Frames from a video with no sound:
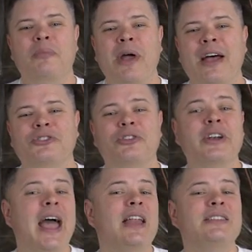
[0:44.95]
capacitor
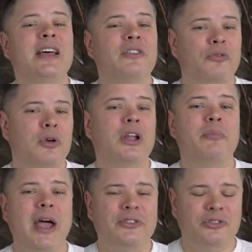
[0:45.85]
and how to tell if a run
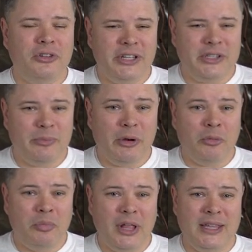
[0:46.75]
capacitor needs to be
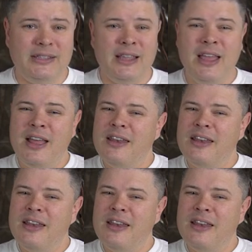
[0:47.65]
replaced.